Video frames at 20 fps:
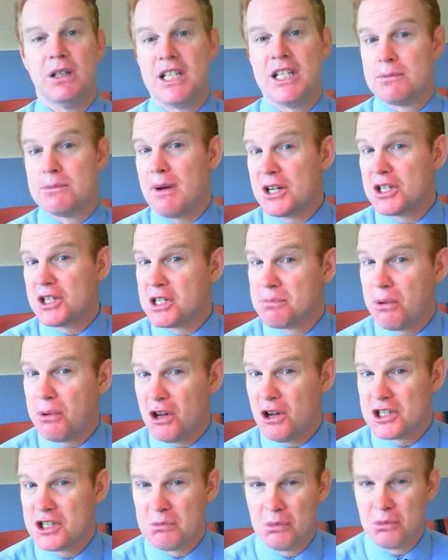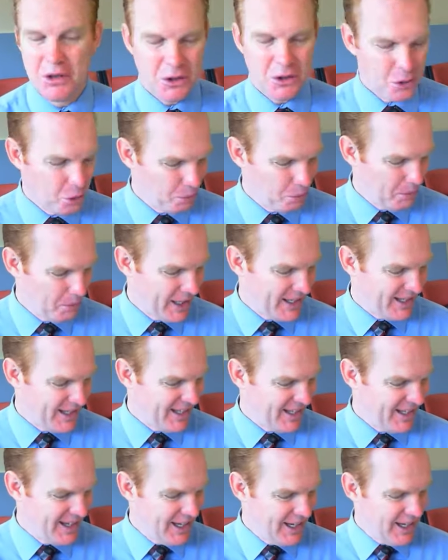as much as possible with all men.
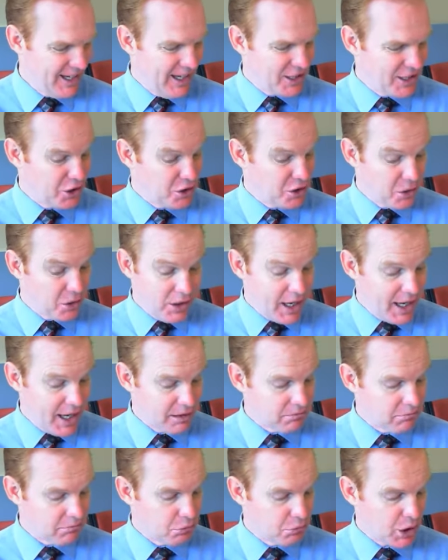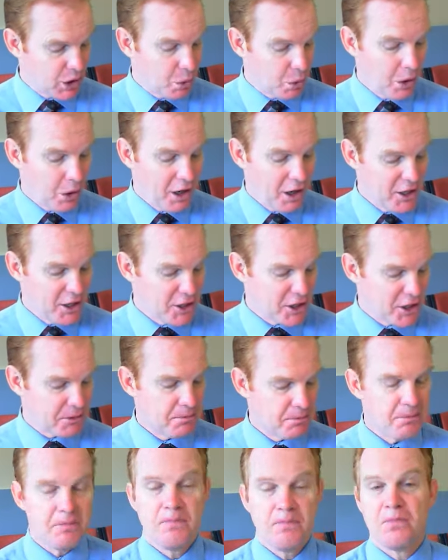To do that requires
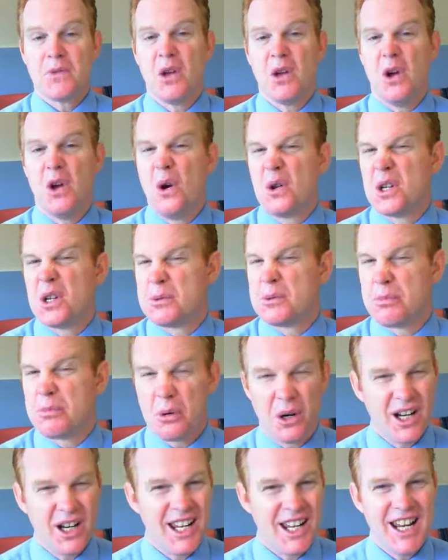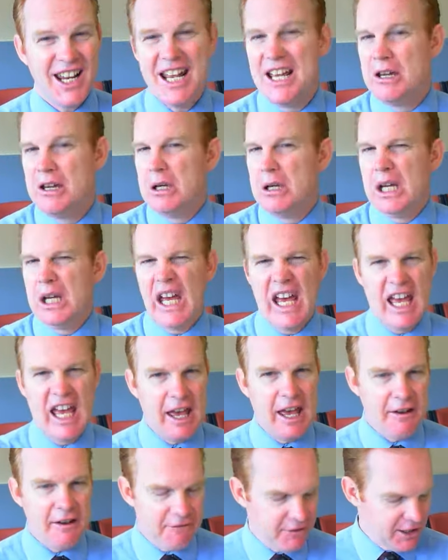earnest prayer,
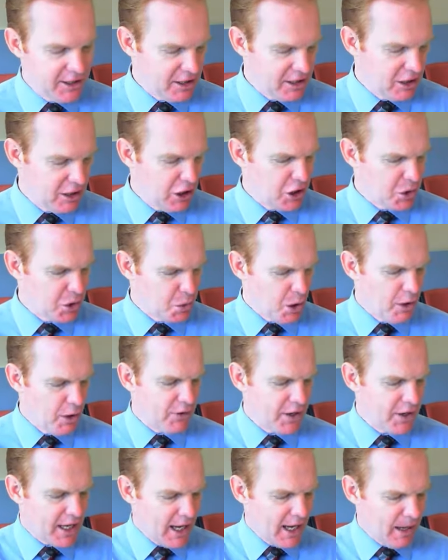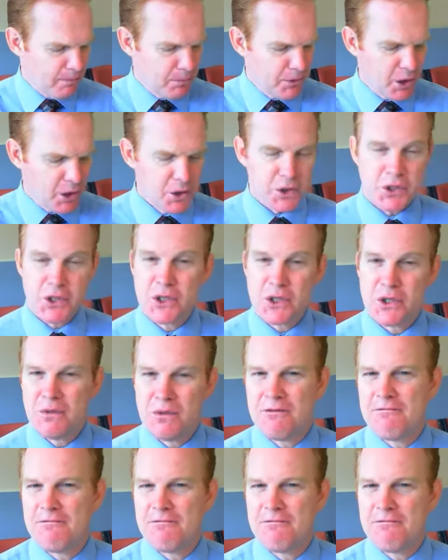effort, to overcome those